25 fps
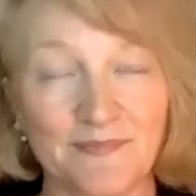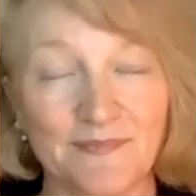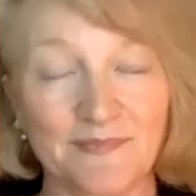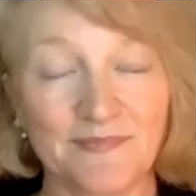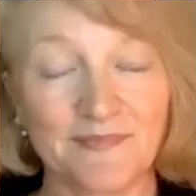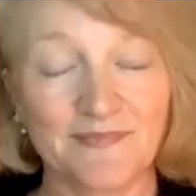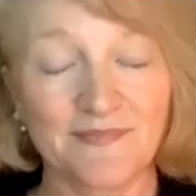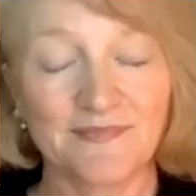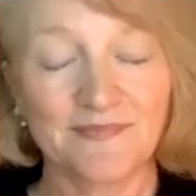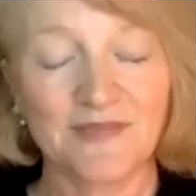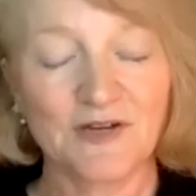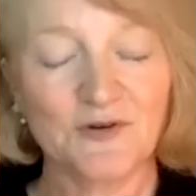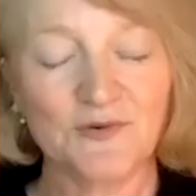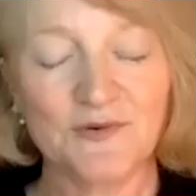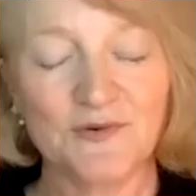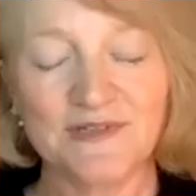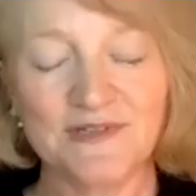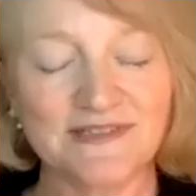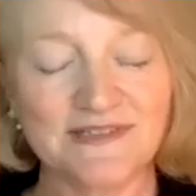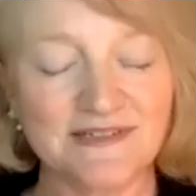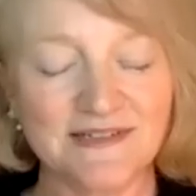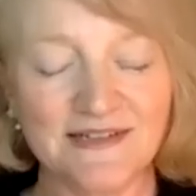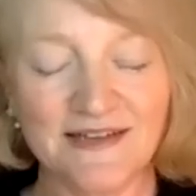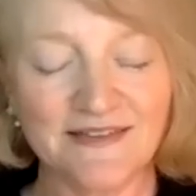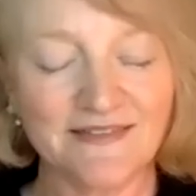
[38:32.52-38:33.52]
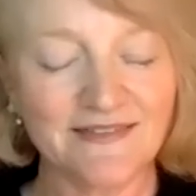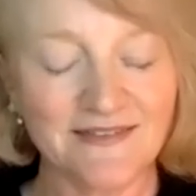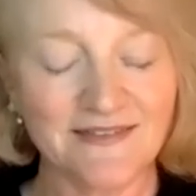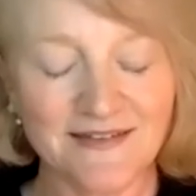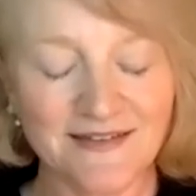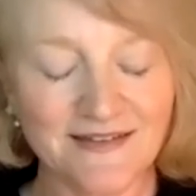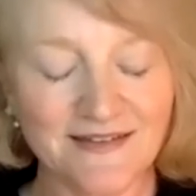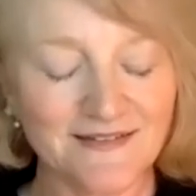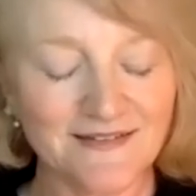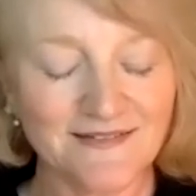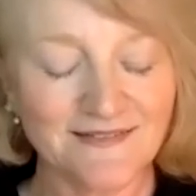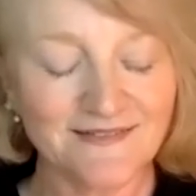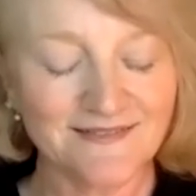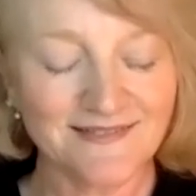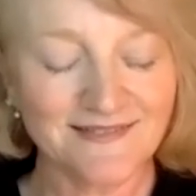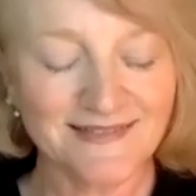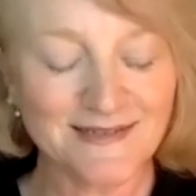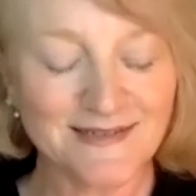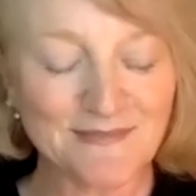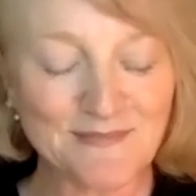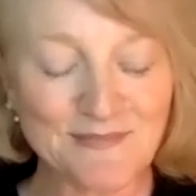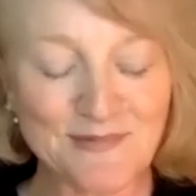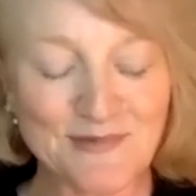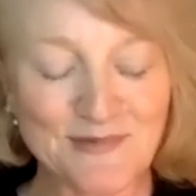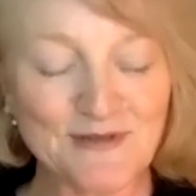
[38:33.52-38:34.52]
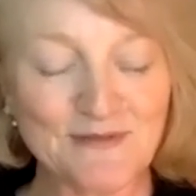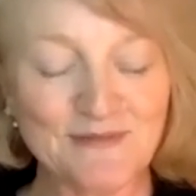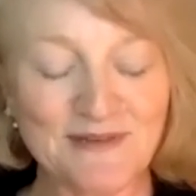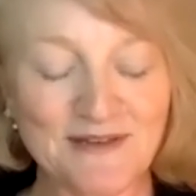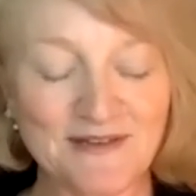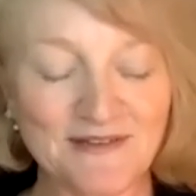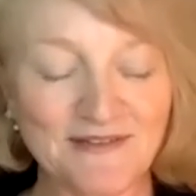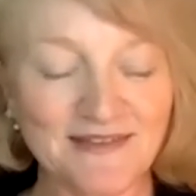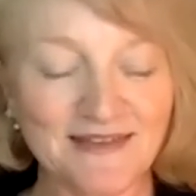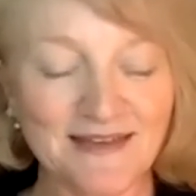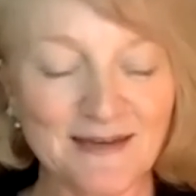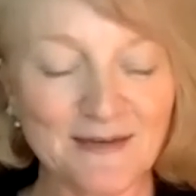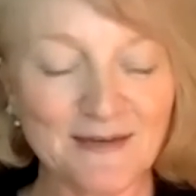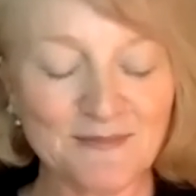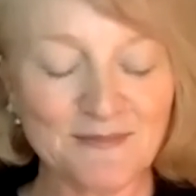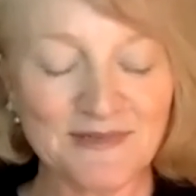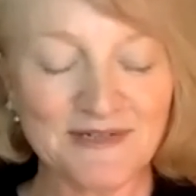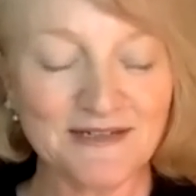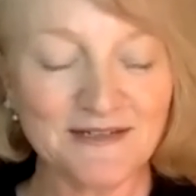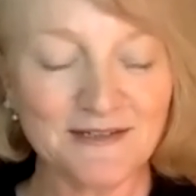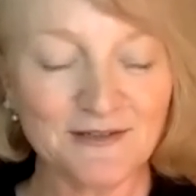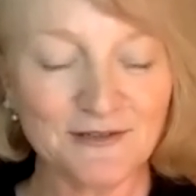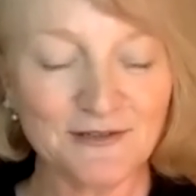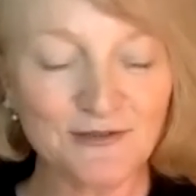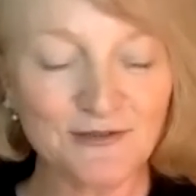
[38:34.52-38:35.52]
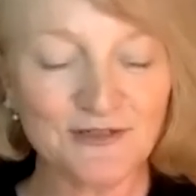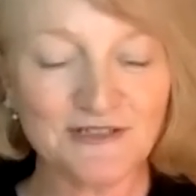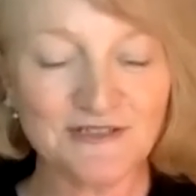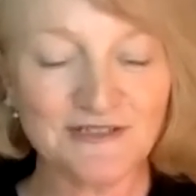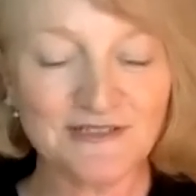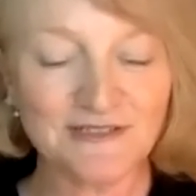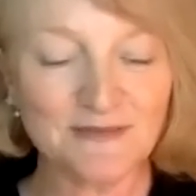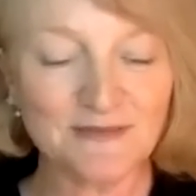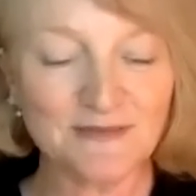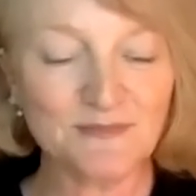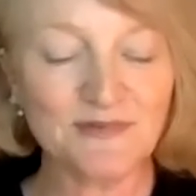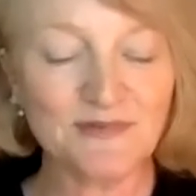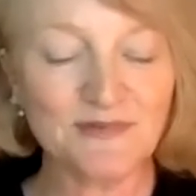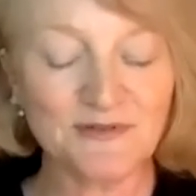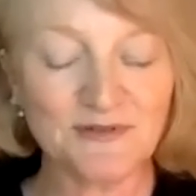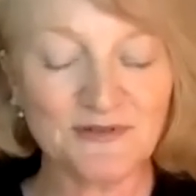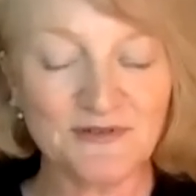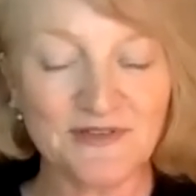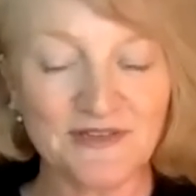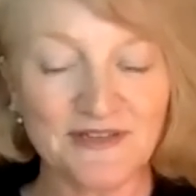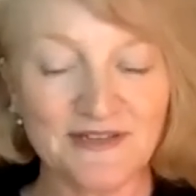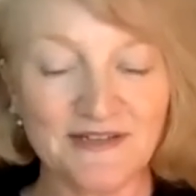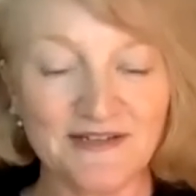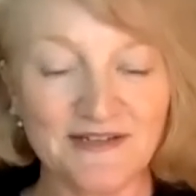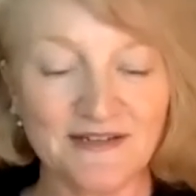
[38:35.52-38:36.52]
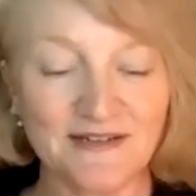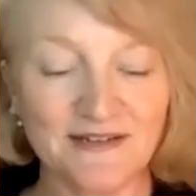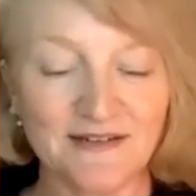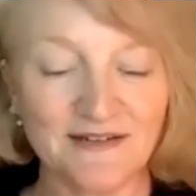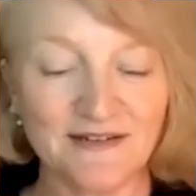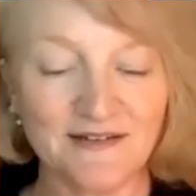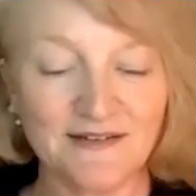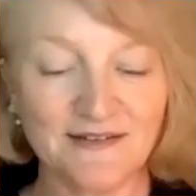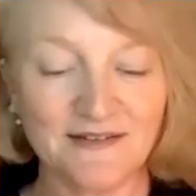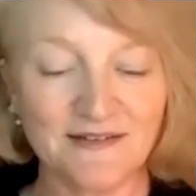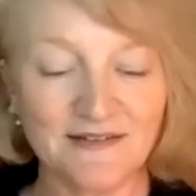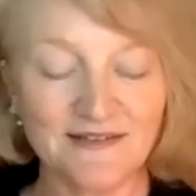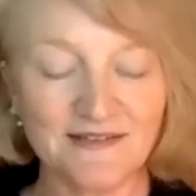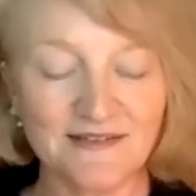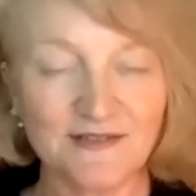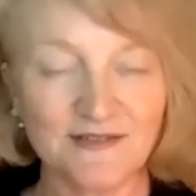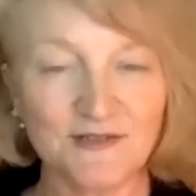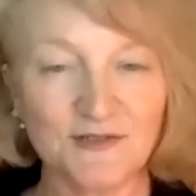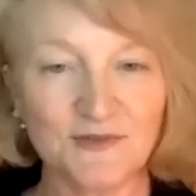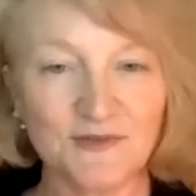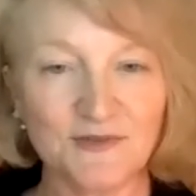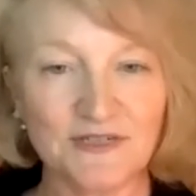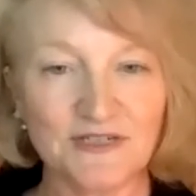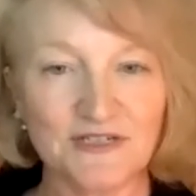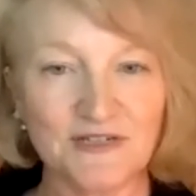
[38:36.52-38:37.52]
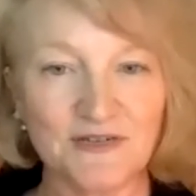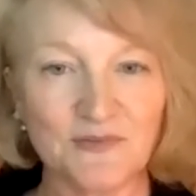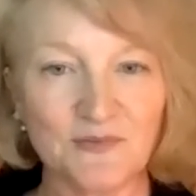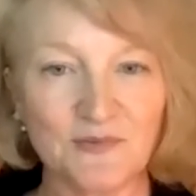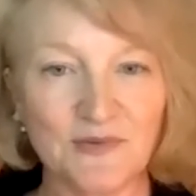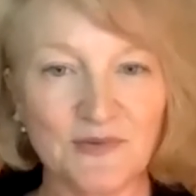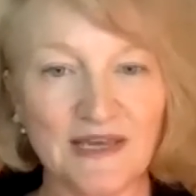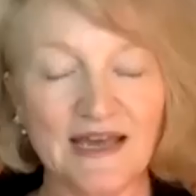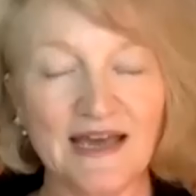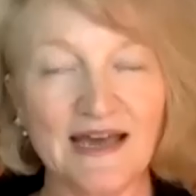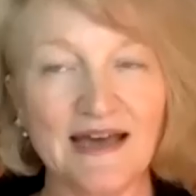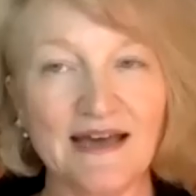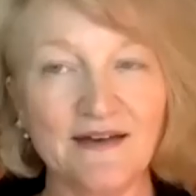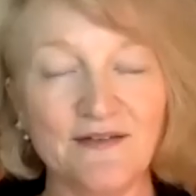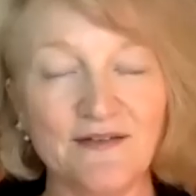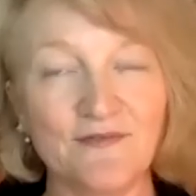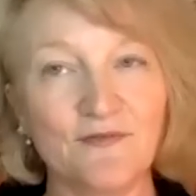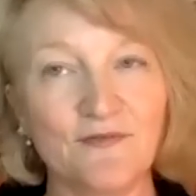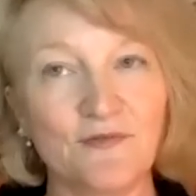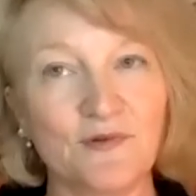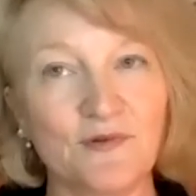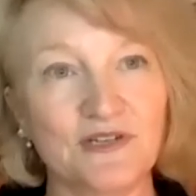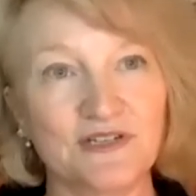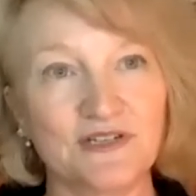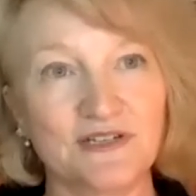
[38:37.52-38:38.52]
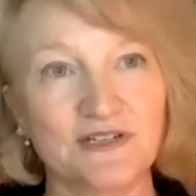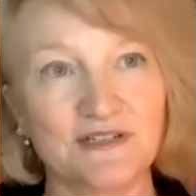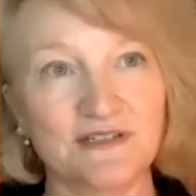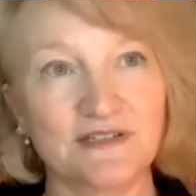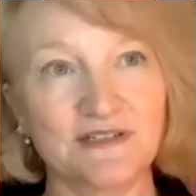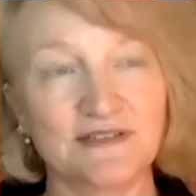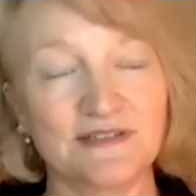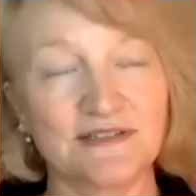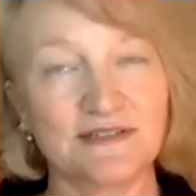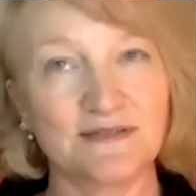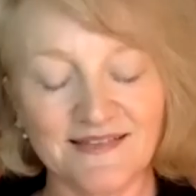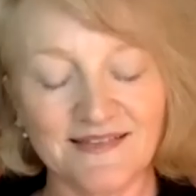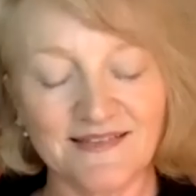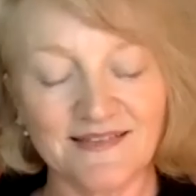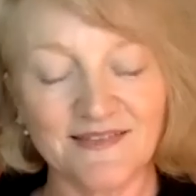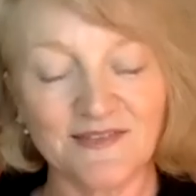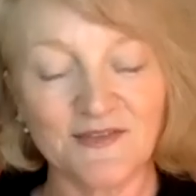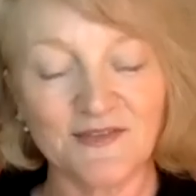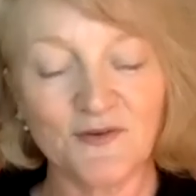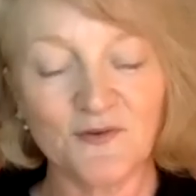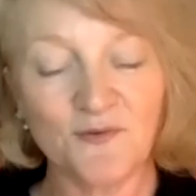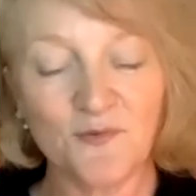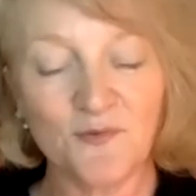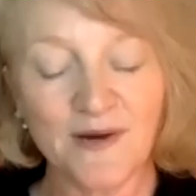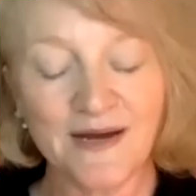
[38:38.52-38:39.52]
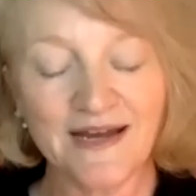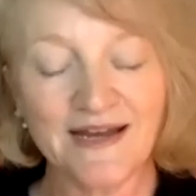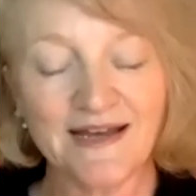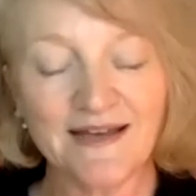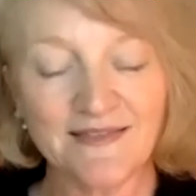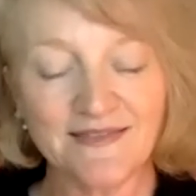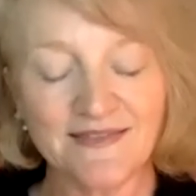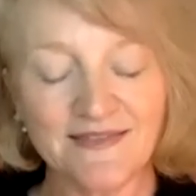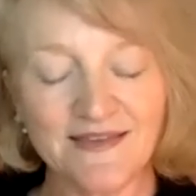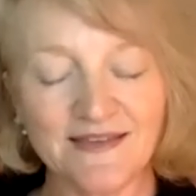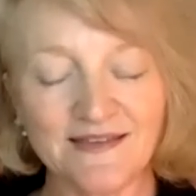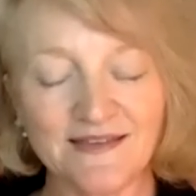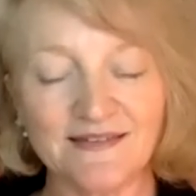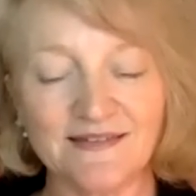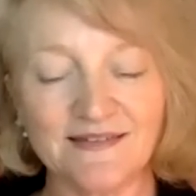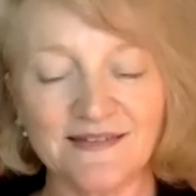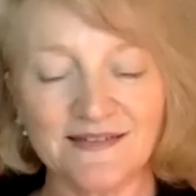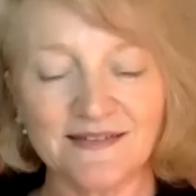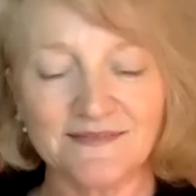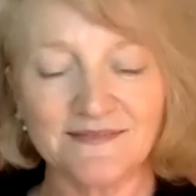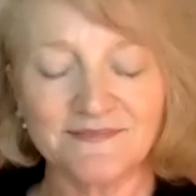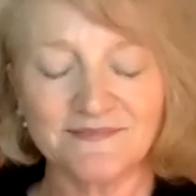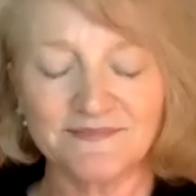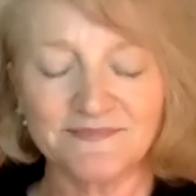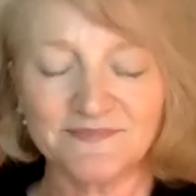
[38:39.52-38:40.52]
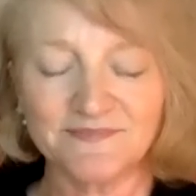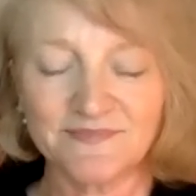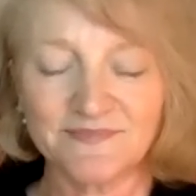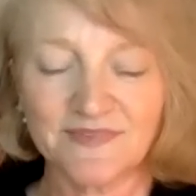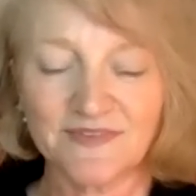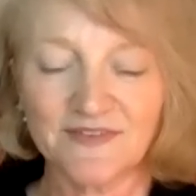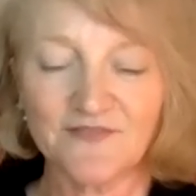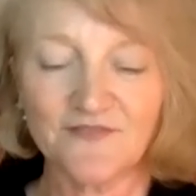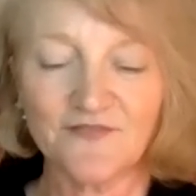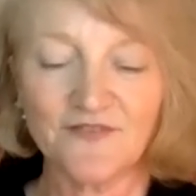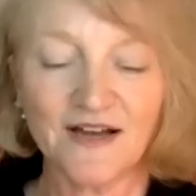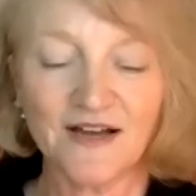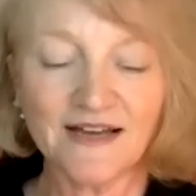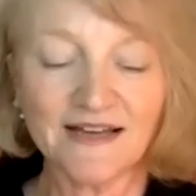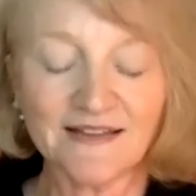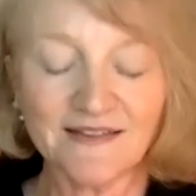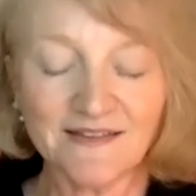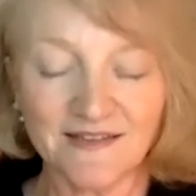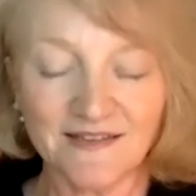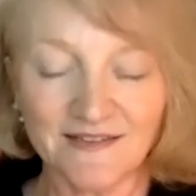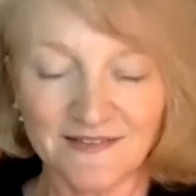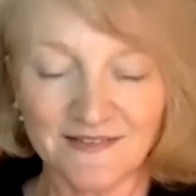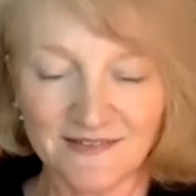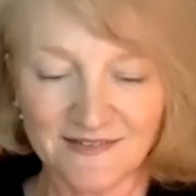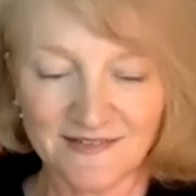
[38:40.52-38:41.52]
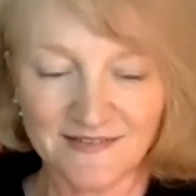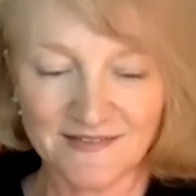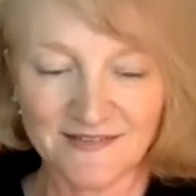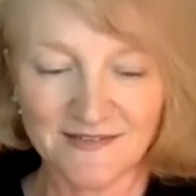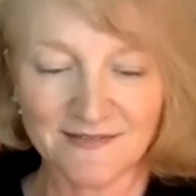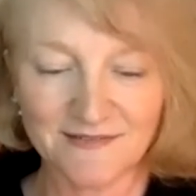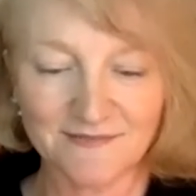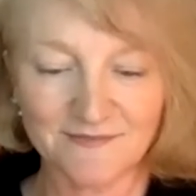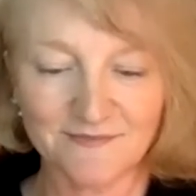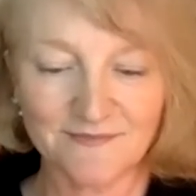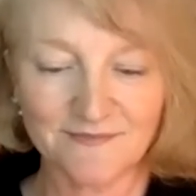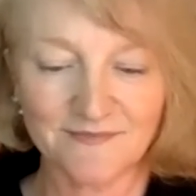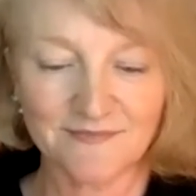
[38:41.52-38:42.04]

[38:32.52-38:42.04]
There was nothing simple about that, but it looks simpler than the situation we have, which is the way this violence,